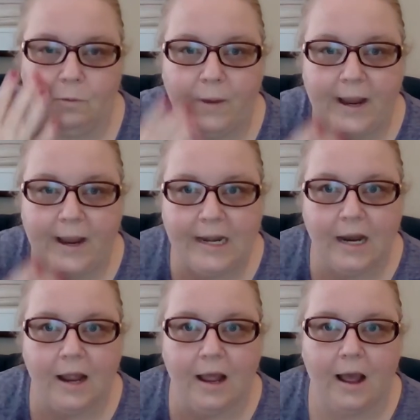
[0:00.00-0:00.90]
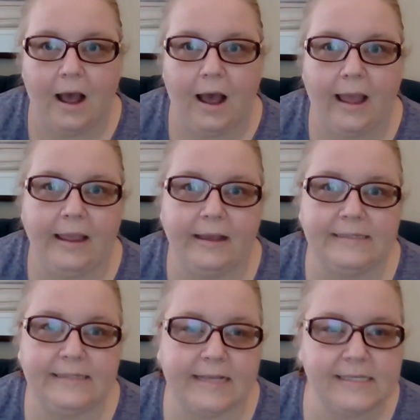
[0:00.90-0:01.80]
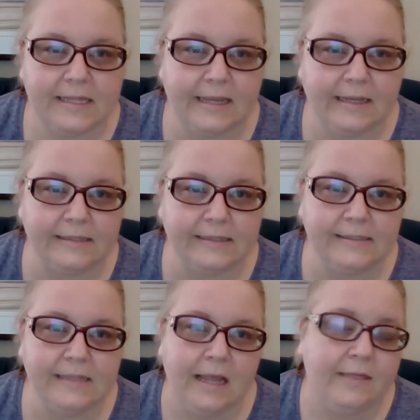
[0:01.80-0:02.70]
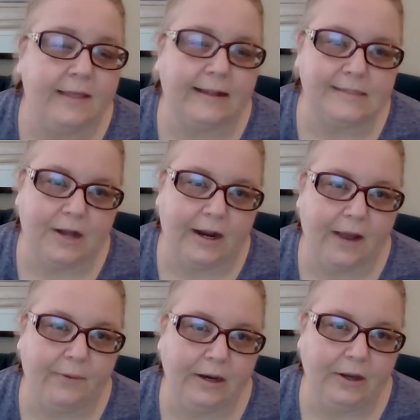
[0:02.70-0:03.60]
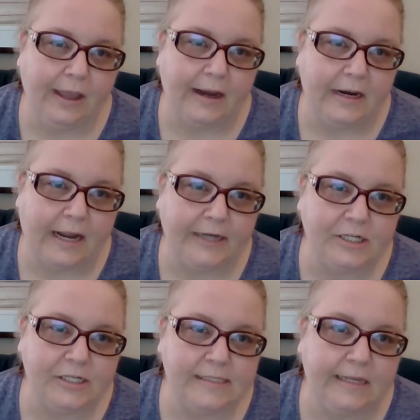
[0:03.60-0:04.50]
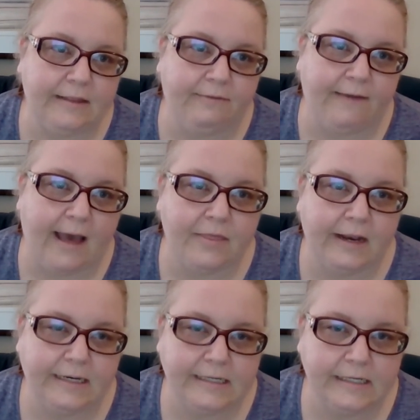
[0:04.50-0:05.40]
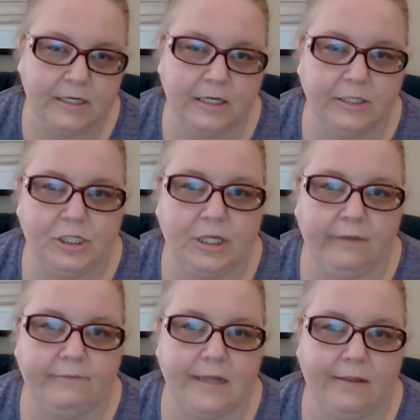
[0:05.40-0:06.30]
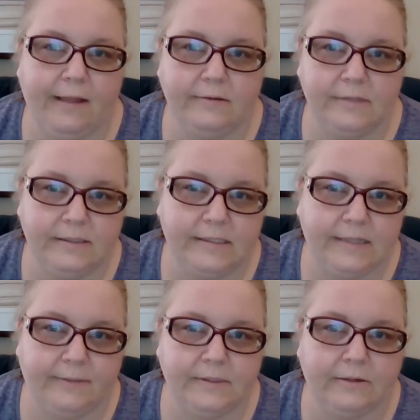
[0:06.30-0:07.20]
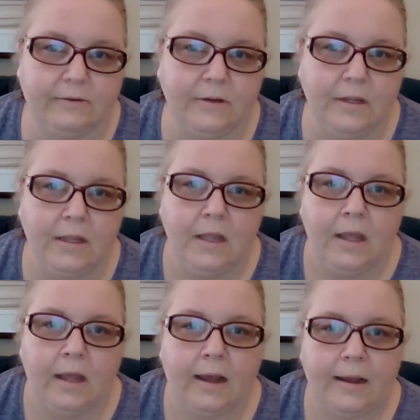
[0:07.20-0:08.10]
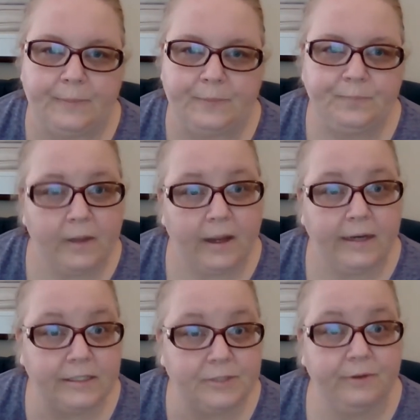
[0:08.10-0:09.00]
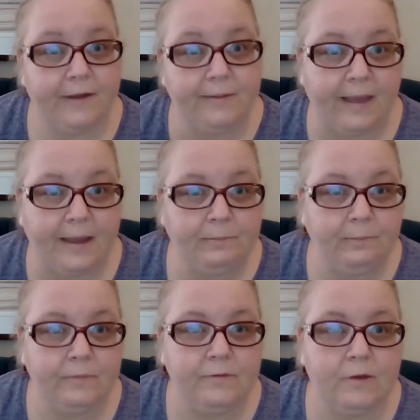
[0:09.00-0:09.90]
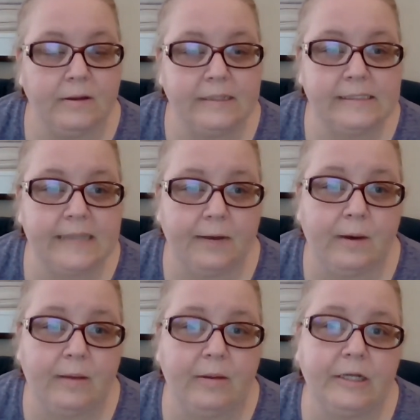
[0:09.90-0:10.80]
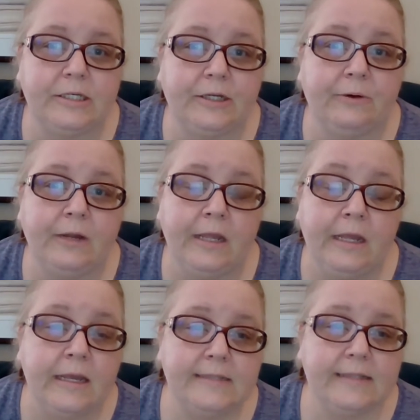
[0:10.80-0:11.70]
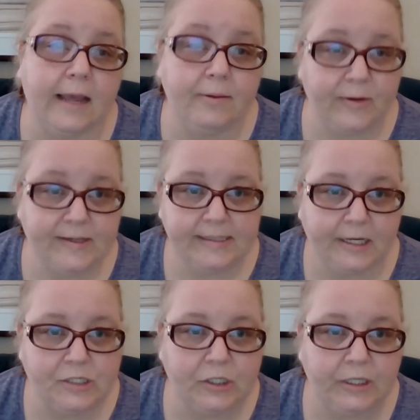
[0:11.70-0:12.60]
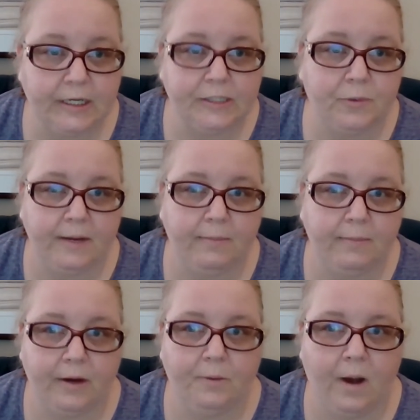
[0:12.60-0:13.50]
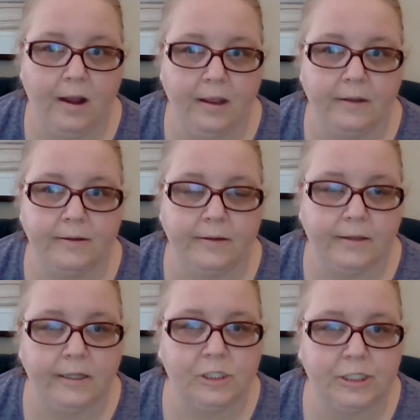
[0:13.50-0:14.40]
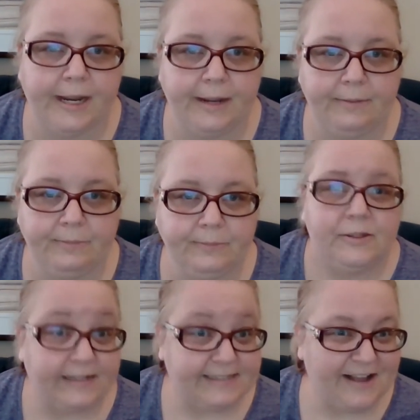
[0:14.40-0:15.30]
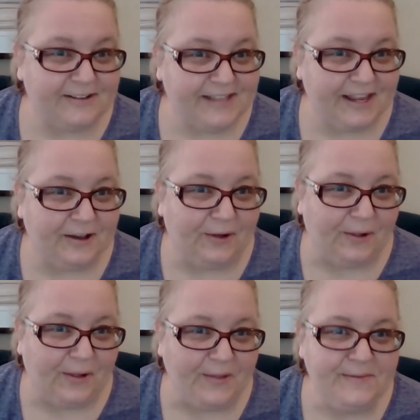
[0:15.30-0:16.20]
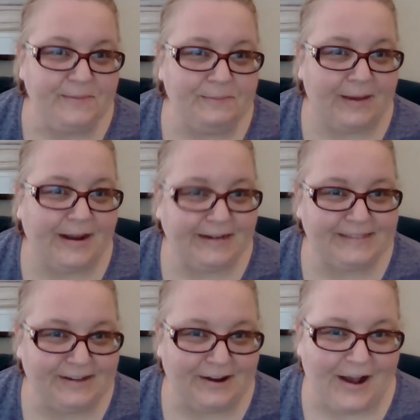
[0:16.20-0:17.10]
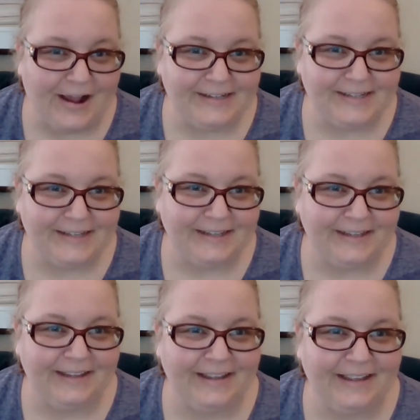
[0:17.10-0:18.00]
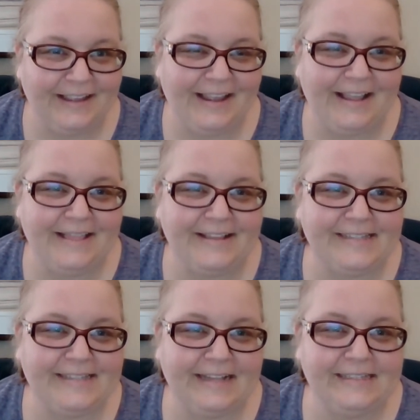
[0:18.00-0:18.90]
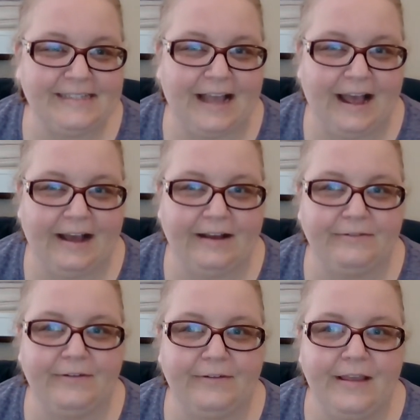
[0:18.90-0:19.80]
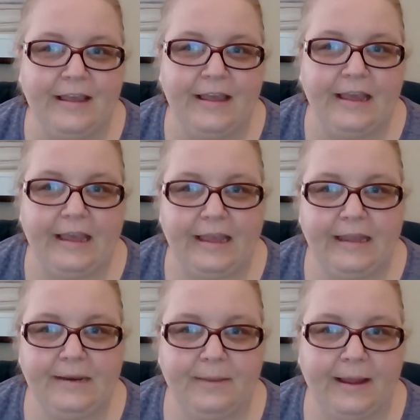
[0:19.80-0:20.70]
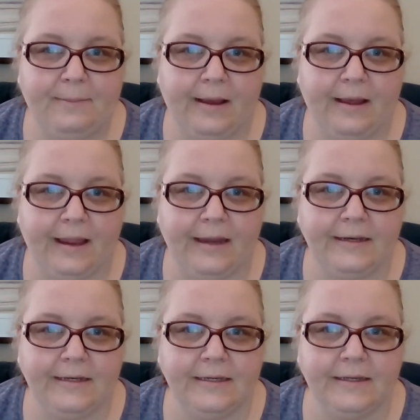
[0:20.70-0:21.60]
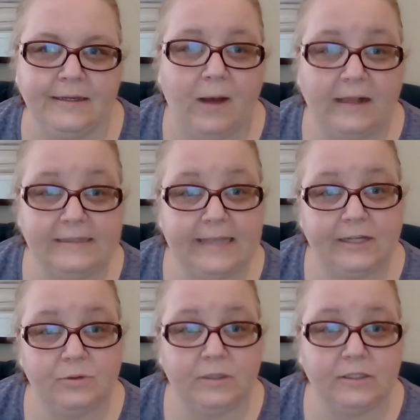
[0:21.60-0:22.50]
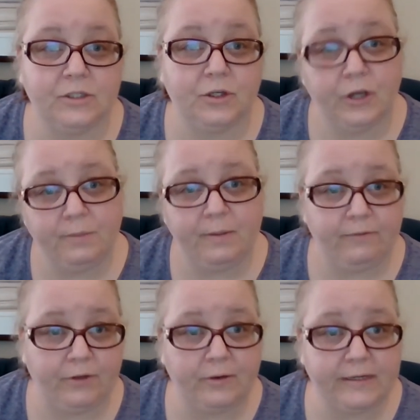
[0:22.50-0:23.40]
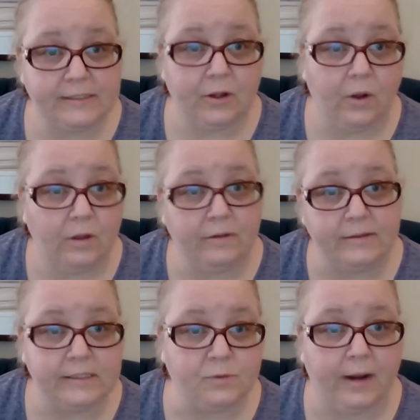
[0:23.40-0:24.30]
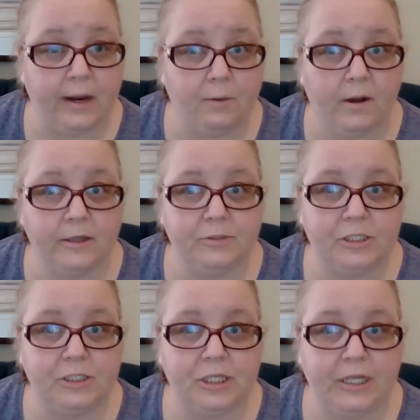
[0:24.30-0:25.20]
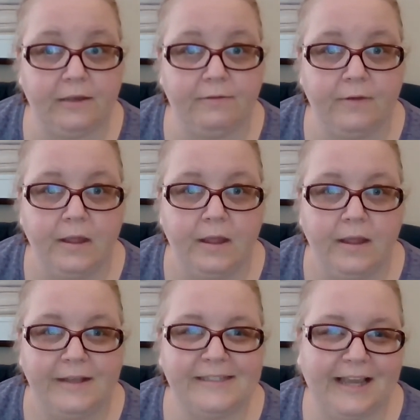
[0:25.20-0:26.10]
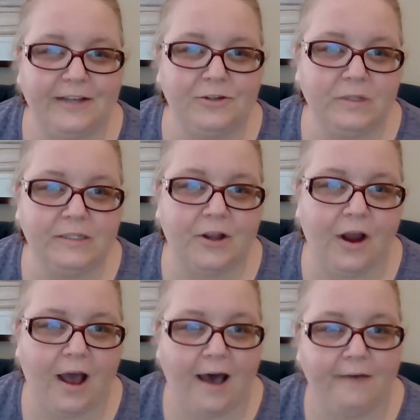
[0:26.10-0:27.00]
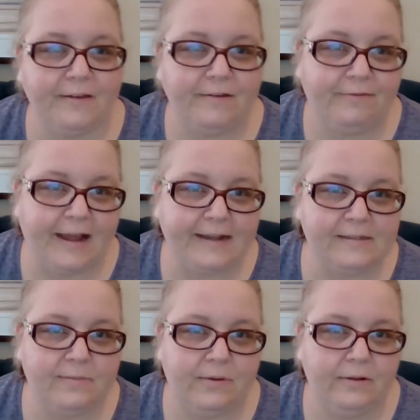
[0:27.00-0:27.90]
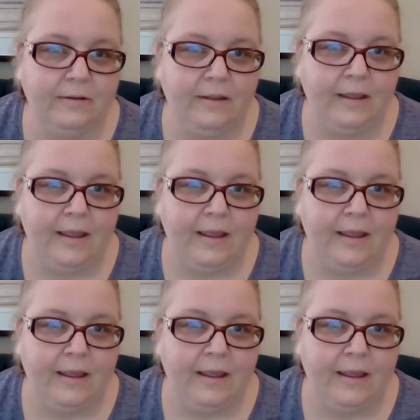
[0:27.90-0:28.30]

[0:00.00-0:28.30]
when I assess things, that's not how I look at it. I just see the fact that I didn't achieve ten thousand steps. So um, I need to reframe that. So instead, what I'm going to do is I'm going to schedule a twenty minute walk each day. So that sounds like a goal, but it's not, in the sense of, in my mind, while schedules could be viewed as a goal, this is what I want to achieve, schedules are often flexible,